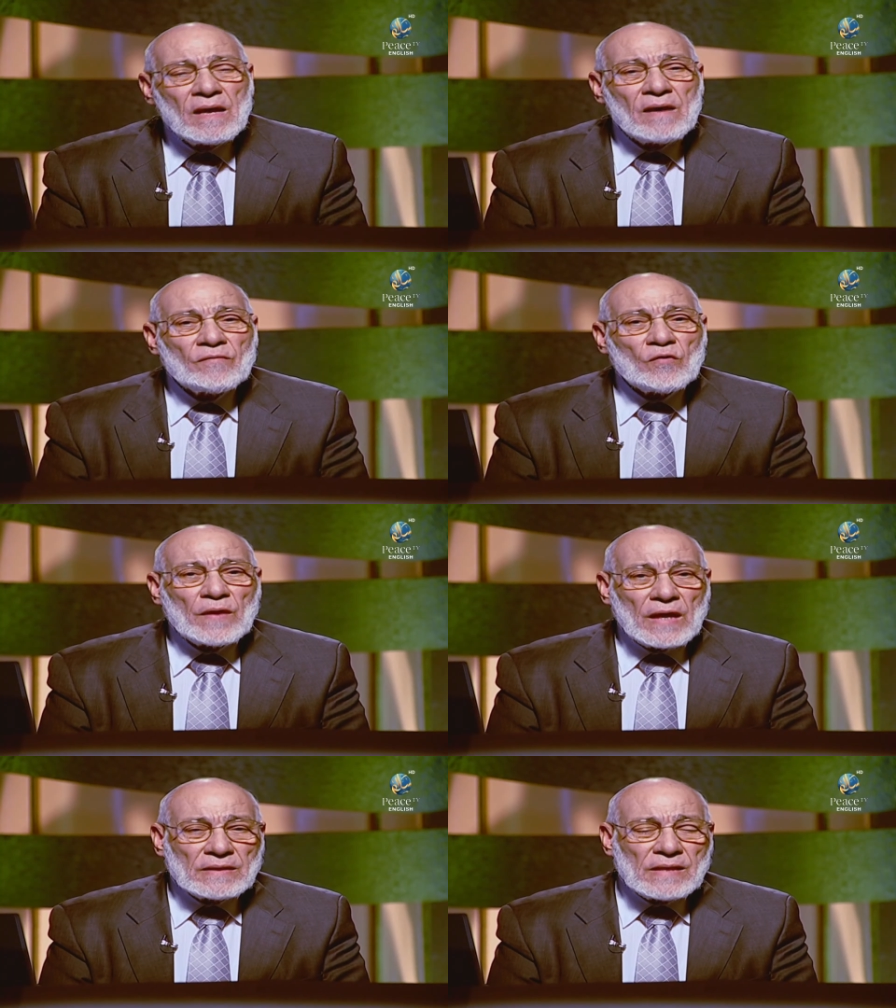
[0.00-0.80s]
for
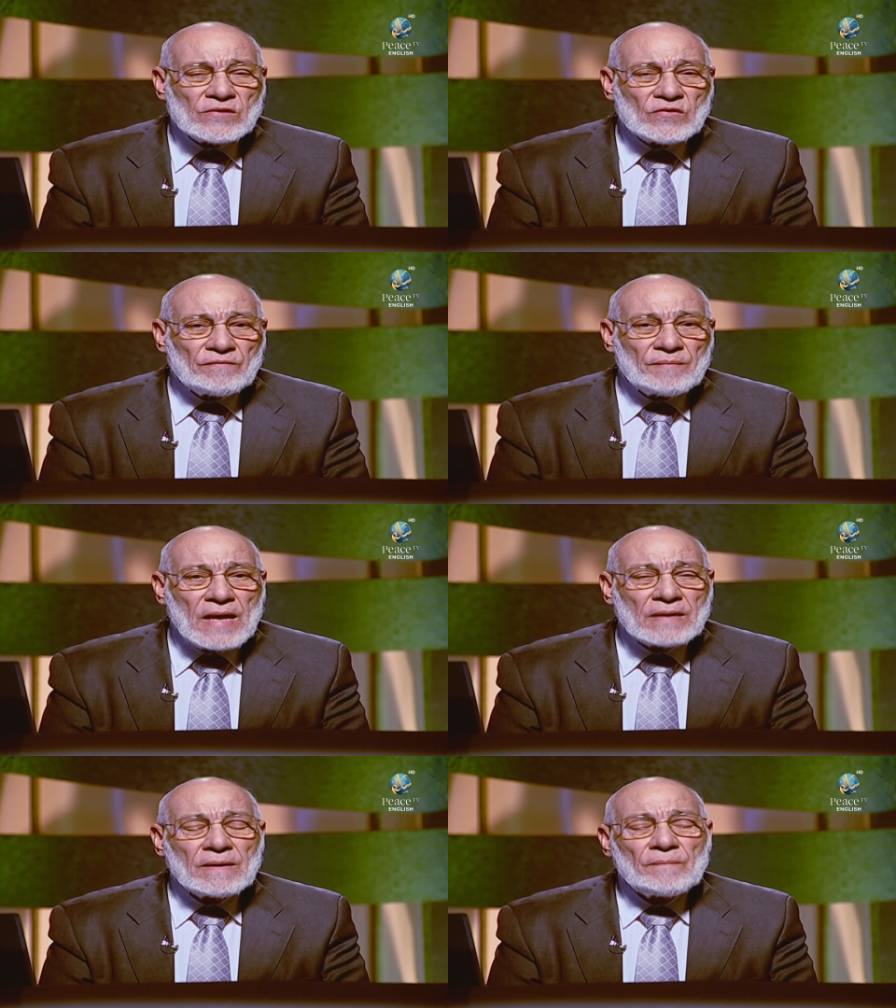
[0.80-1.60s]
the guidance of
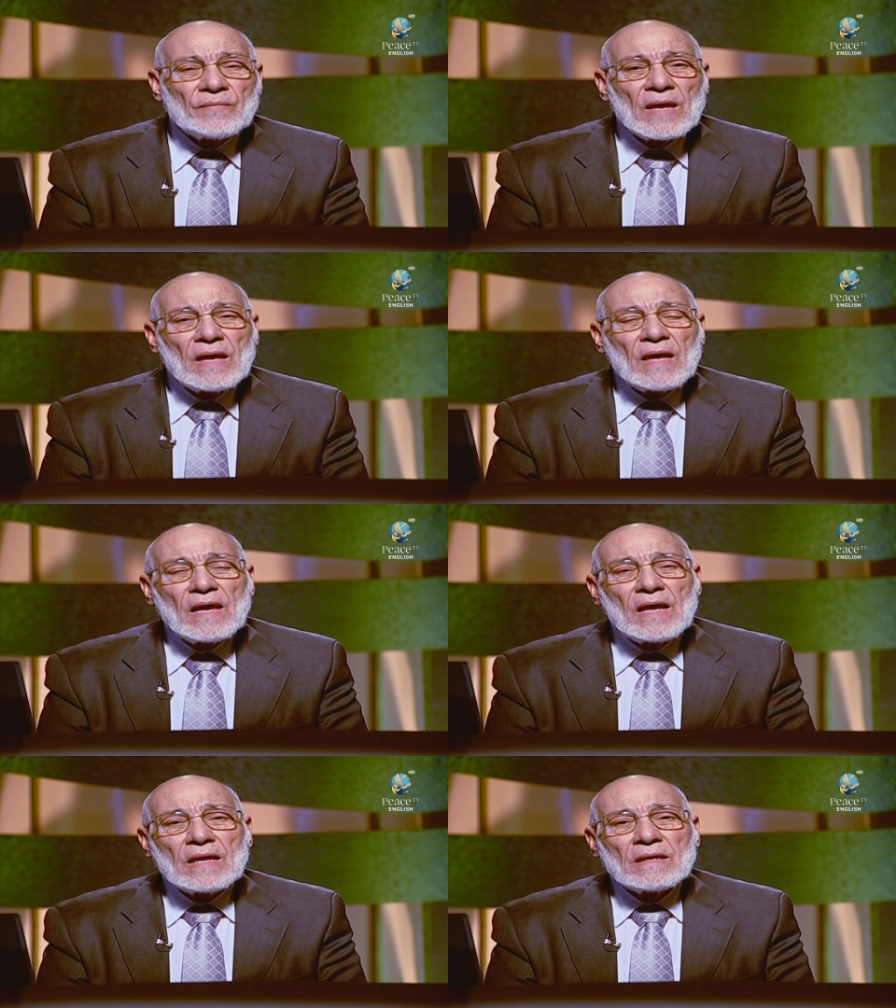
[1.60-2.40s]
man,
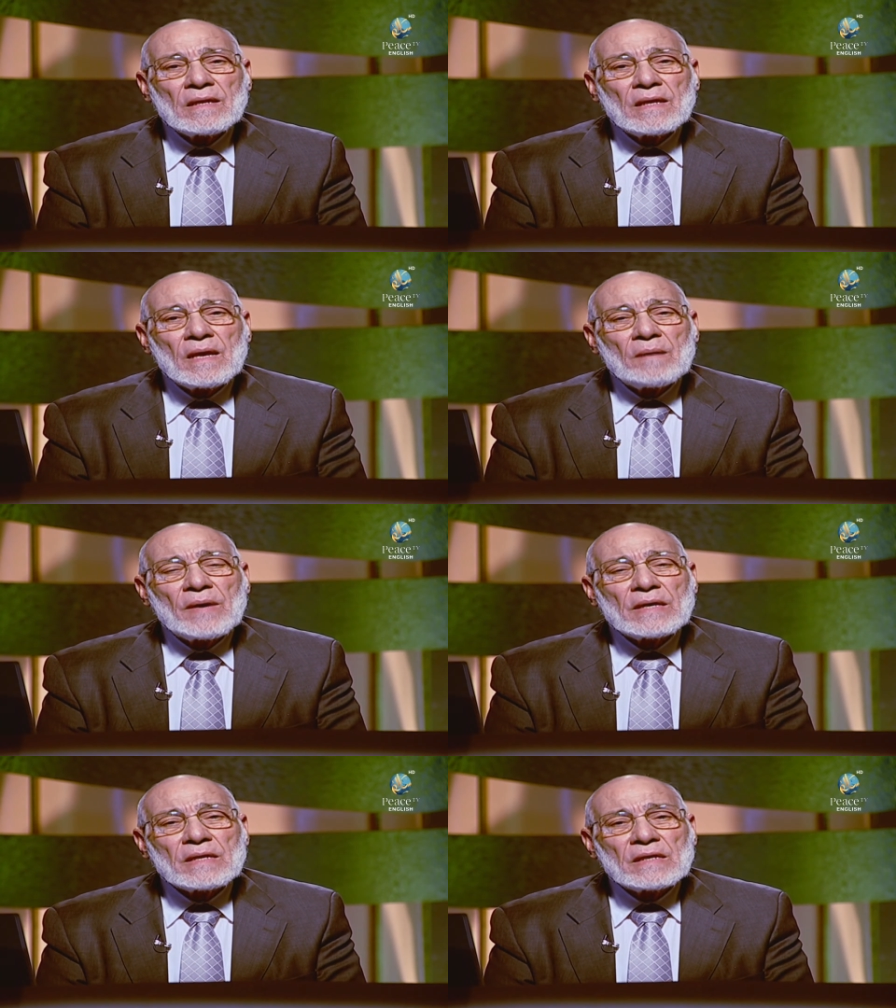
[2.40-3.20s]
and uh,
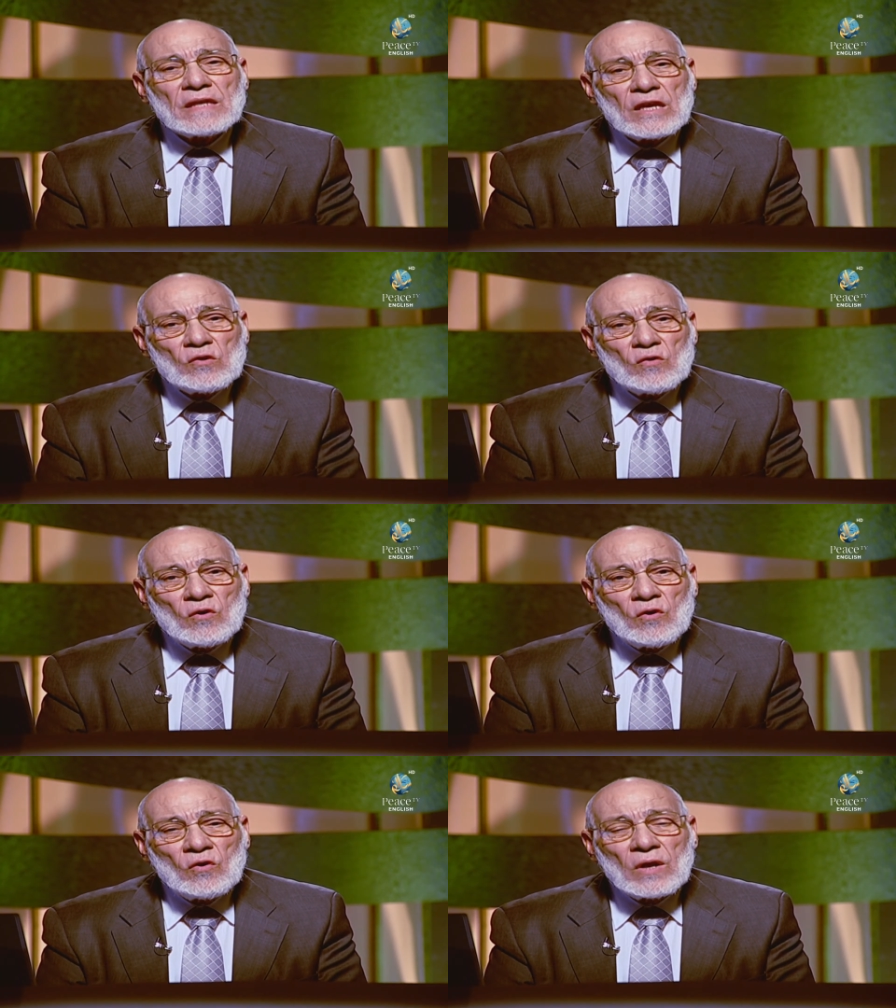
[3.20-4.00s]
by greeting you
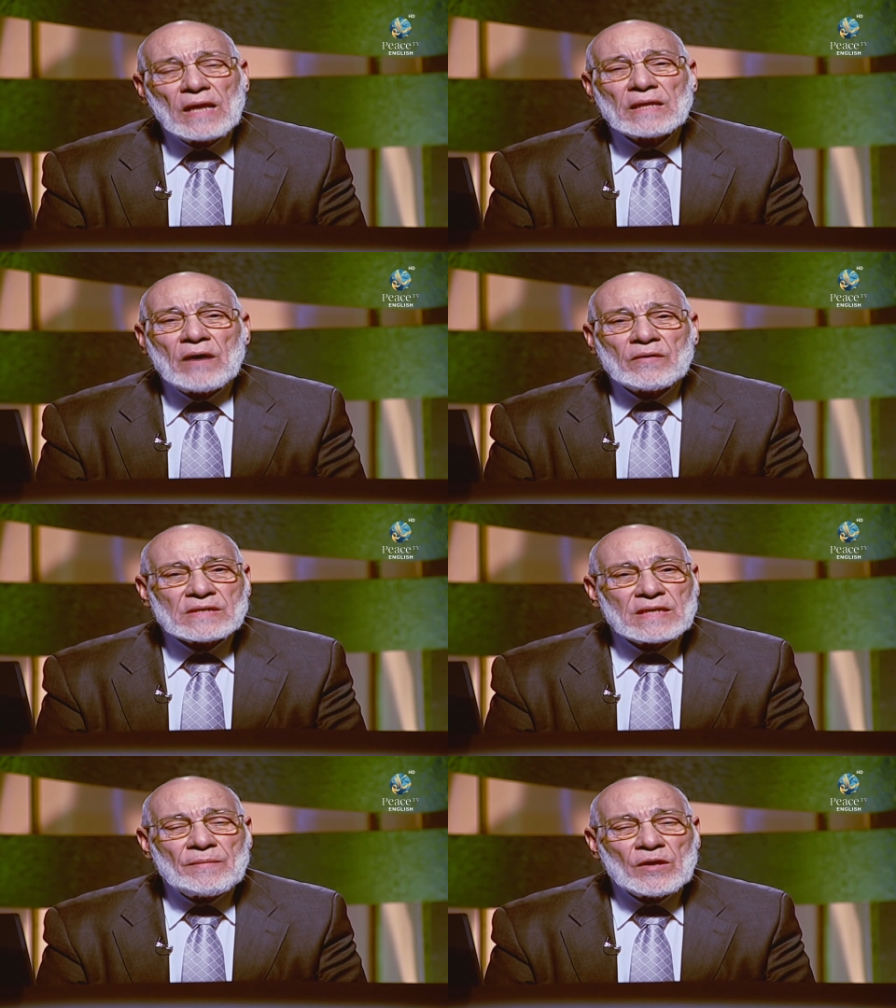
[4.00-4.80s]
all in our
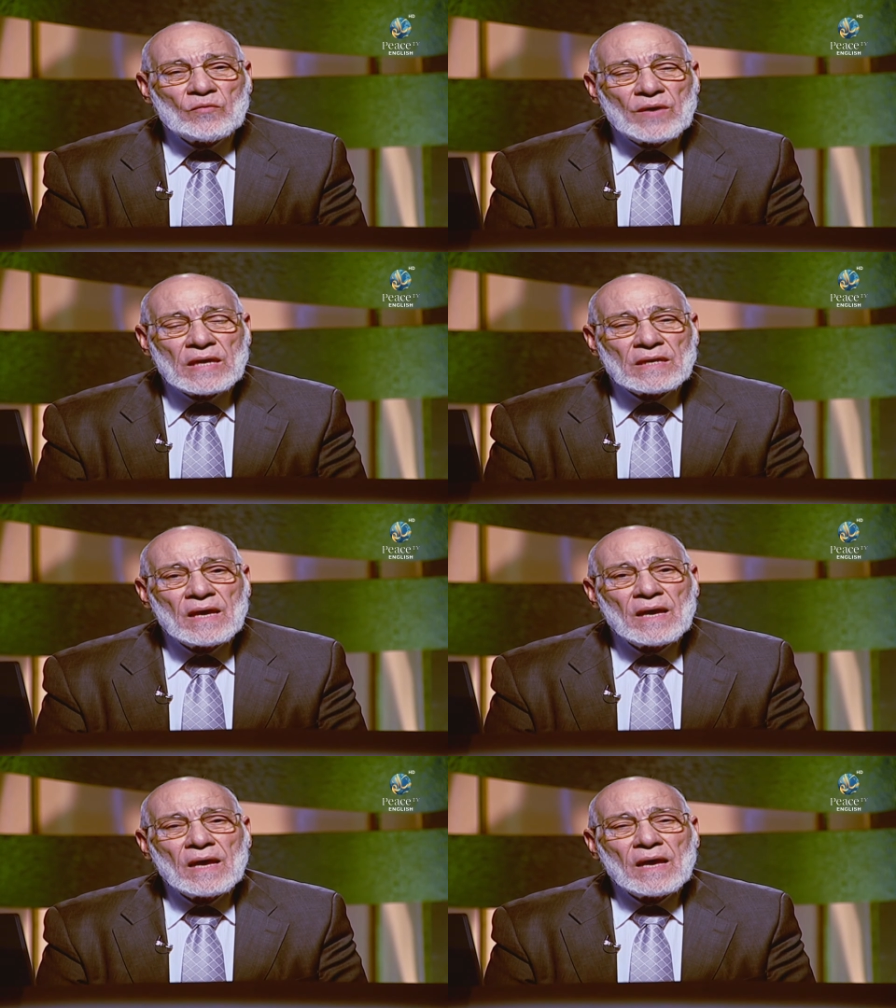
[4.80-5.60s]
Islamic way.
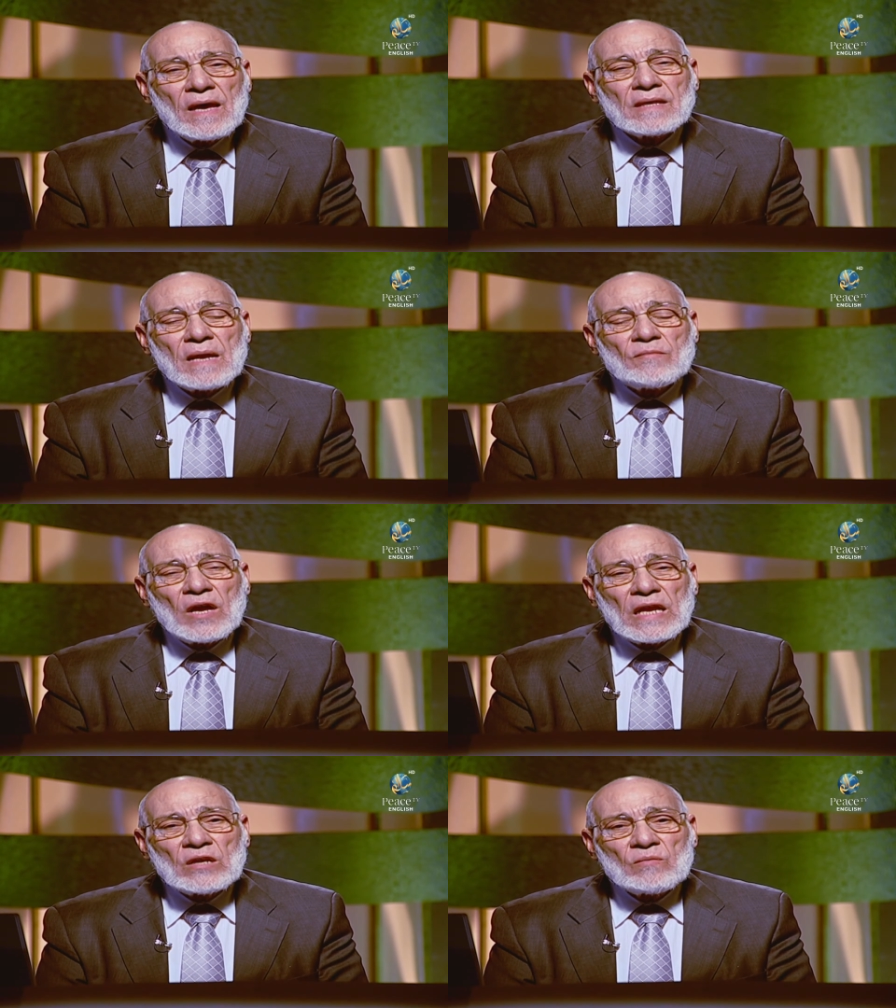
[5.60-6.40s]
Assalamu
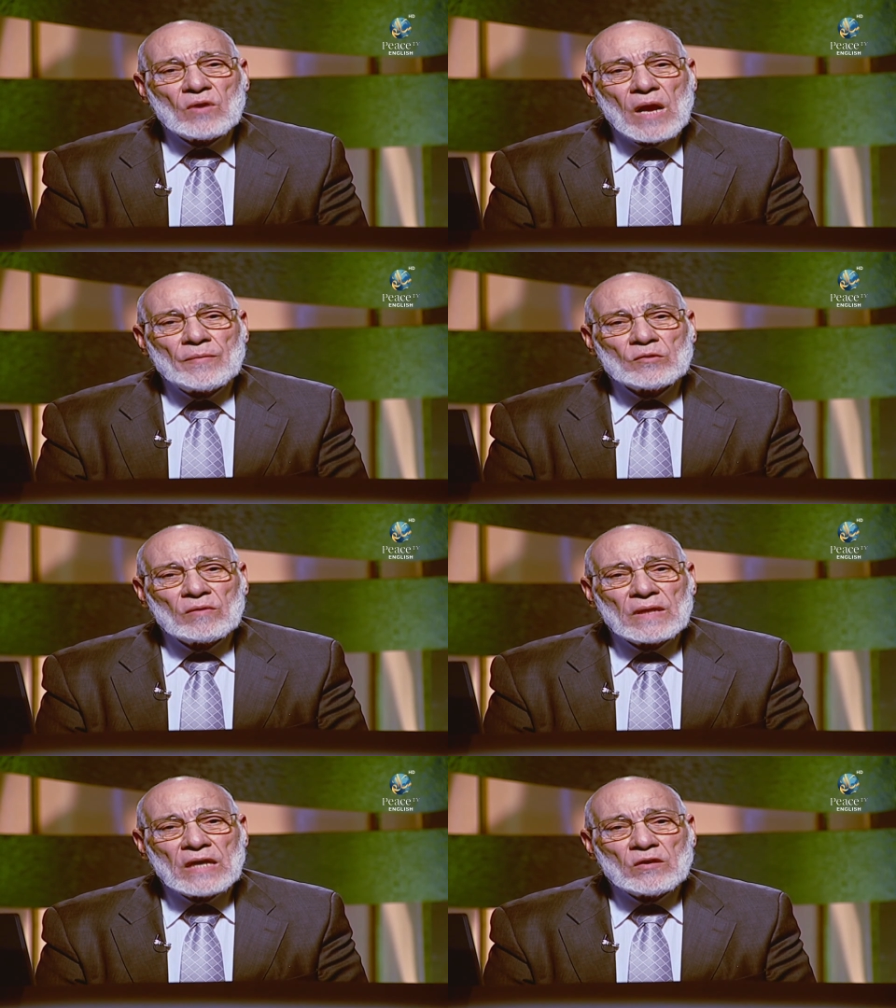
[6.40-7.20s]
alaikum wa
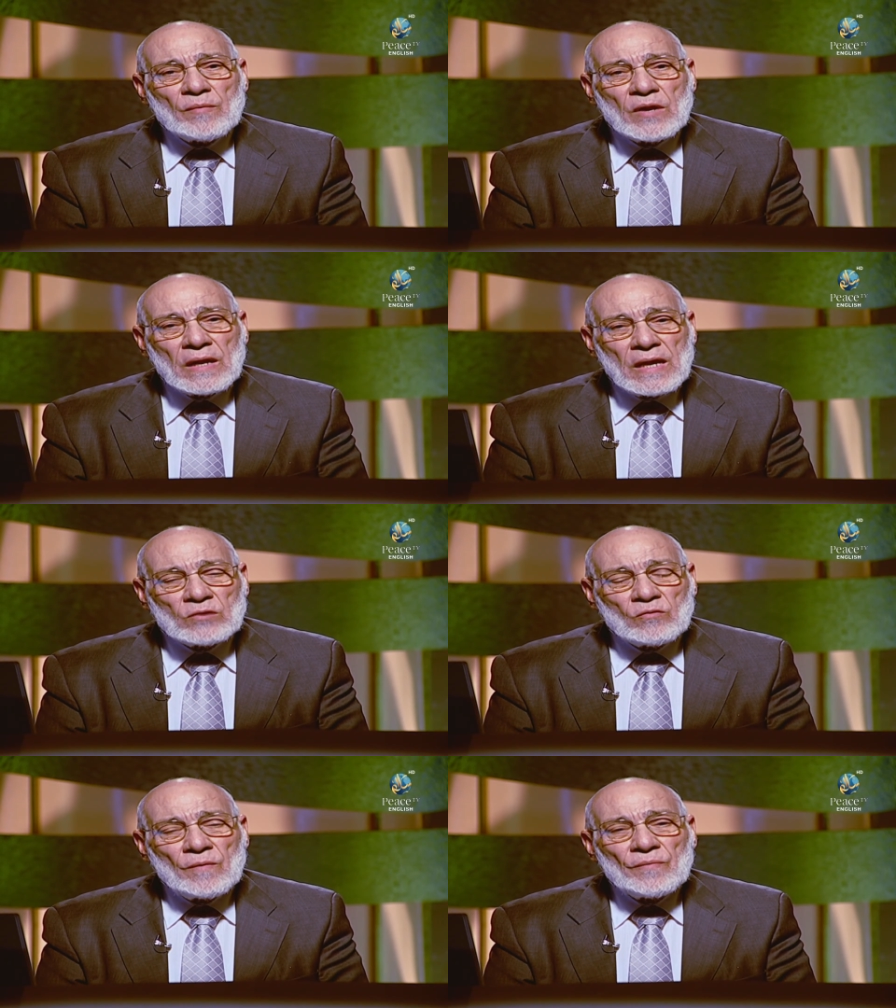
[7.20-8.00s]
rahmatullahi wa barakatuh.